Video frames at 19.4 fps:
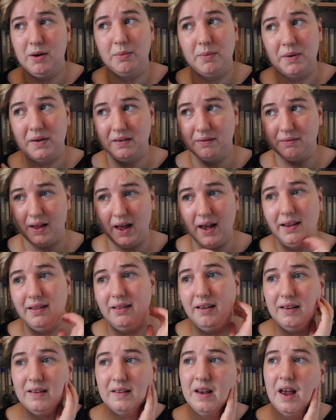moments of that
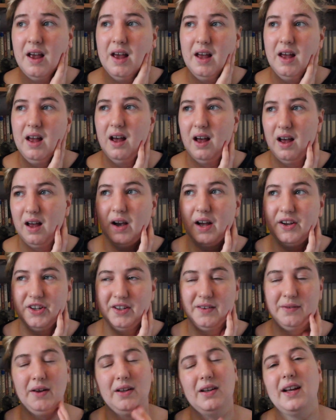in this. I
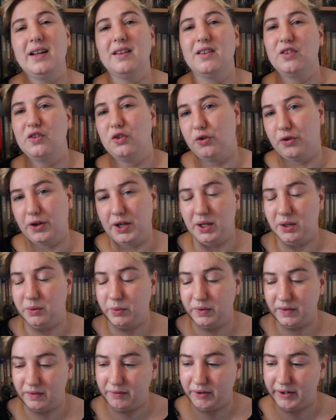just felt like the story
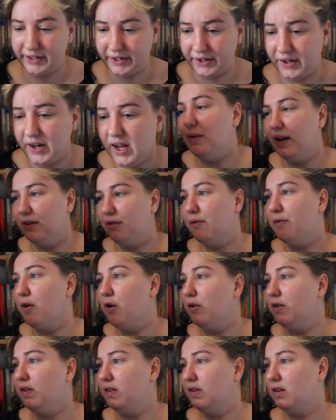wasn't very good. It
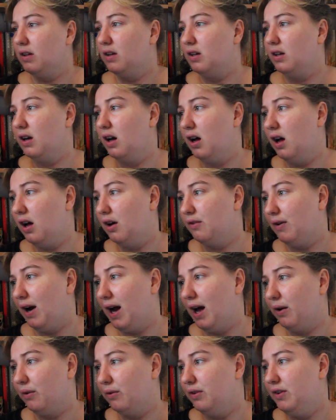revolves uh,
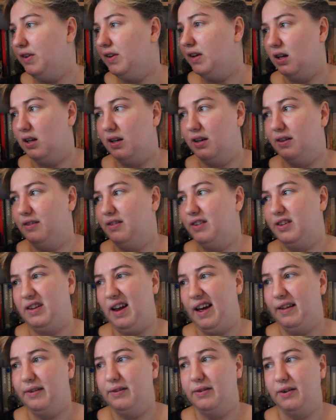around uh, the
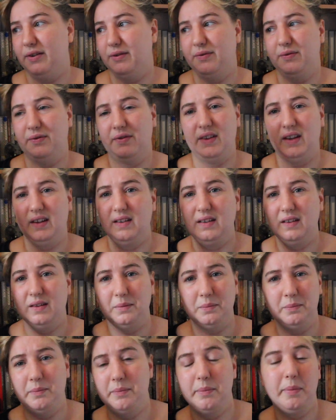death of
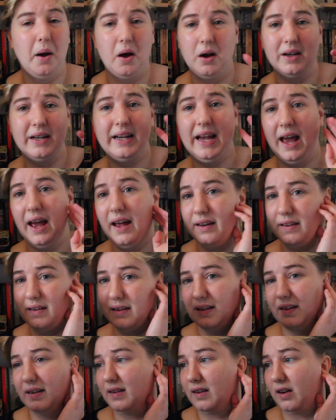this
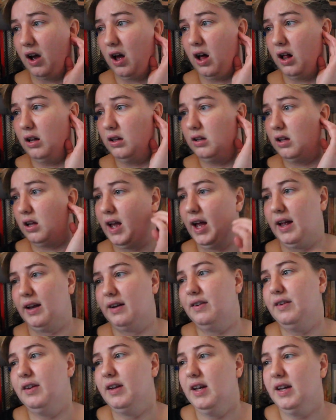punkette, this girl,
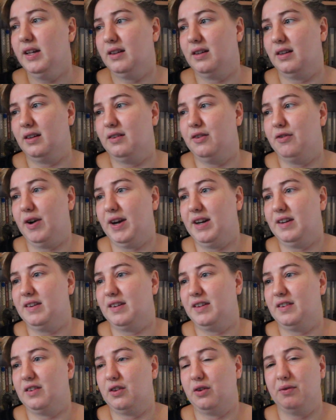and the
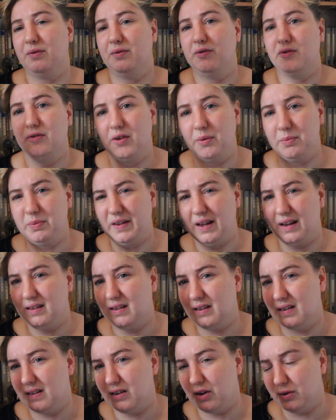narrator sort of
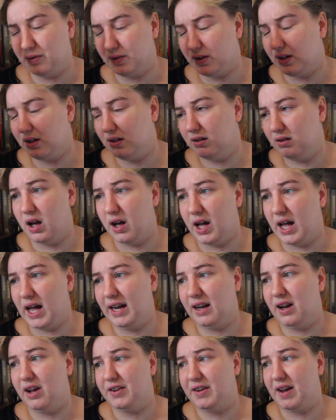obsesses over her
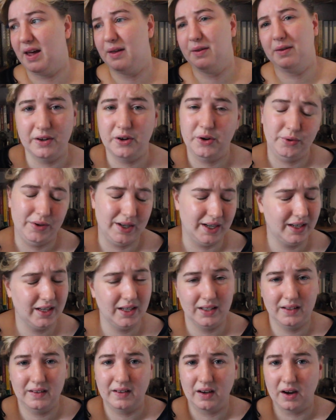and her death and who did
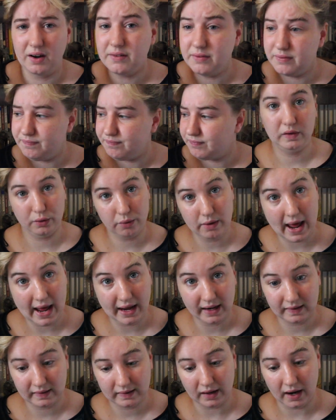it and stuff. So
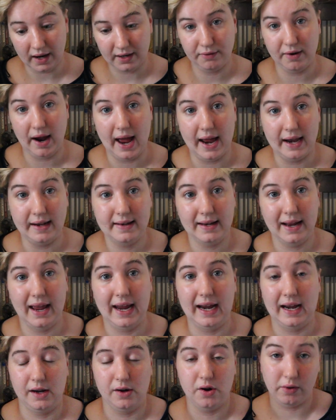next I read
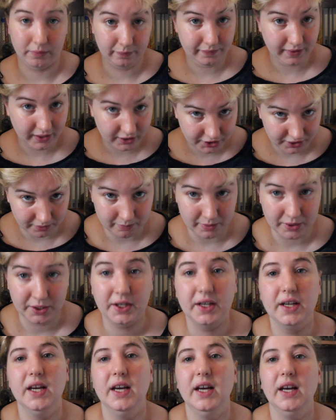a non-fiction
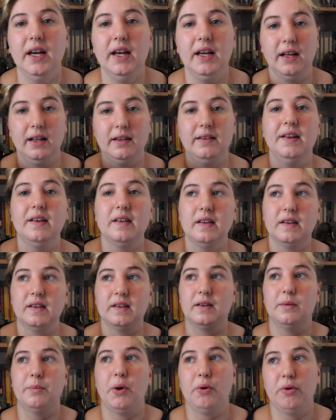book and this
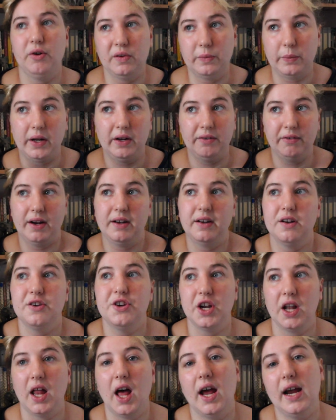is the bonus one I read in
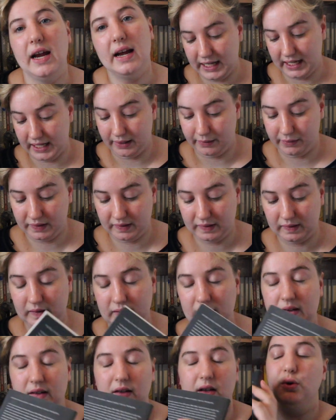July.
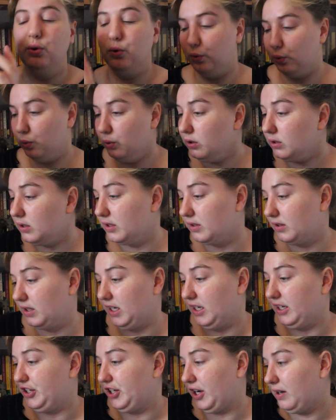It's called
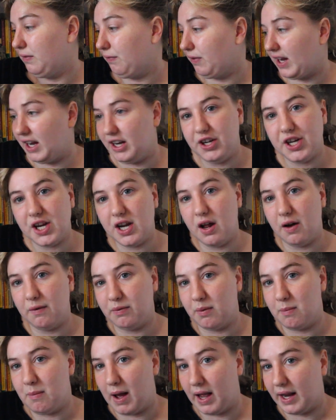The Gentrification
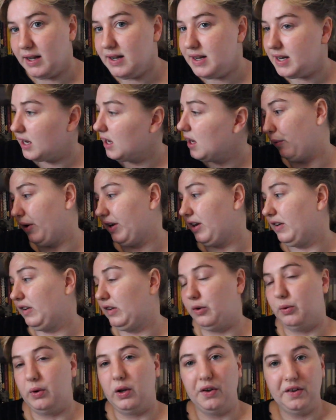of the Mind,
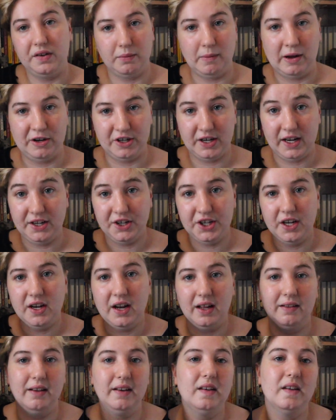Witness to a Lost
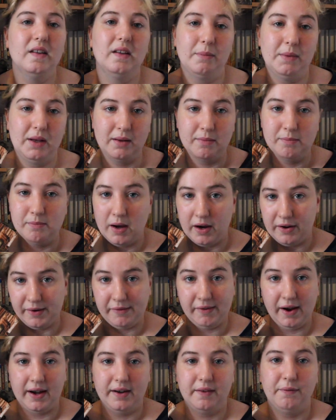Imagination, and this is something that
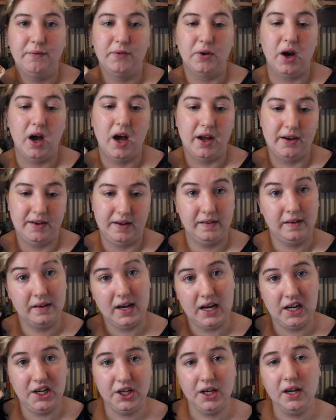Mari read for her
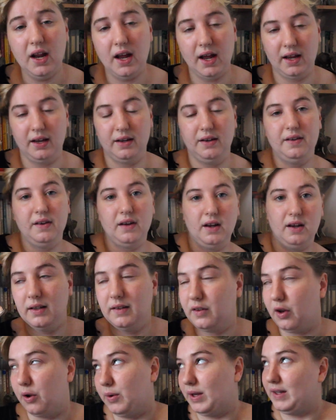dissertation, and
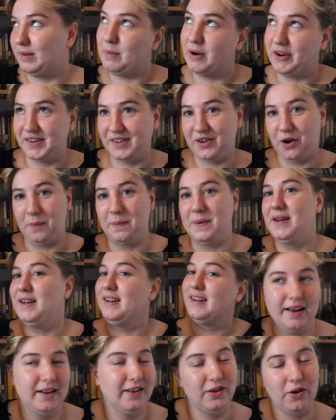so it's Mari's
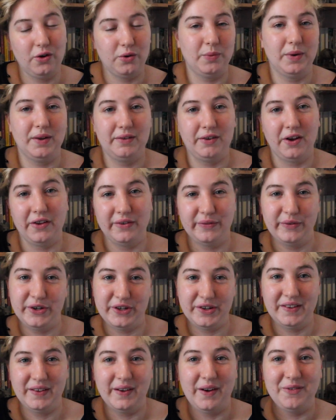copy along with Girls'
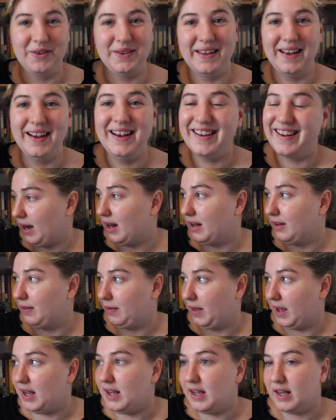Visions and everything, and I
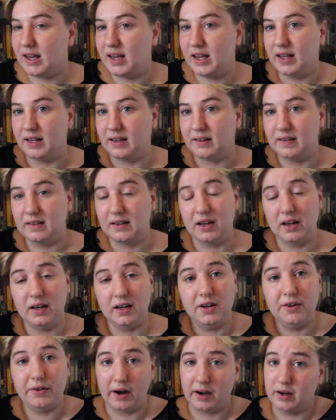think it's an
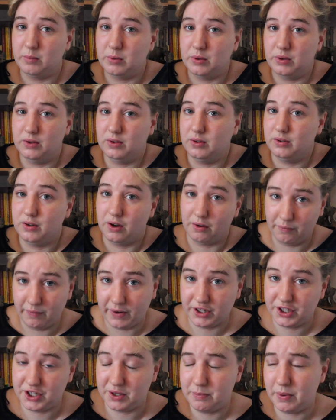incredible
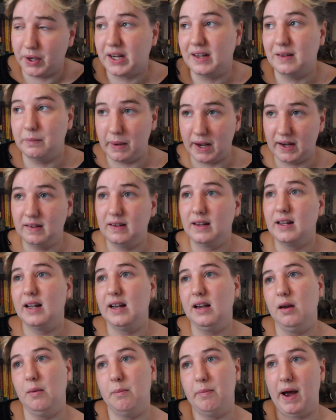non-fiction book. It's
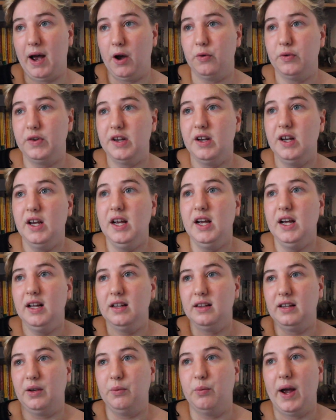basically about
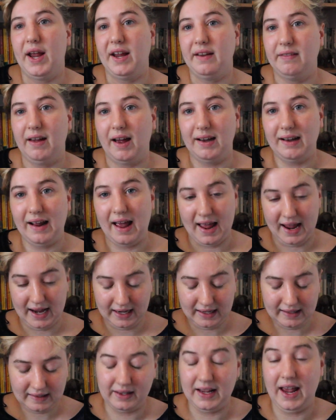the way that
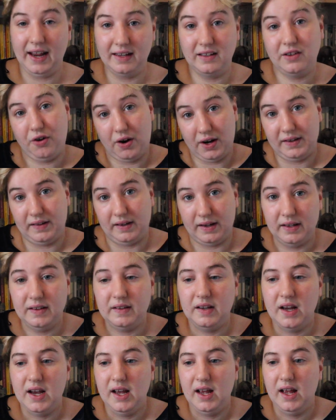AIDS, the AIDS
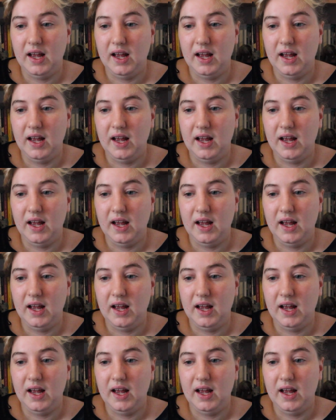crisis,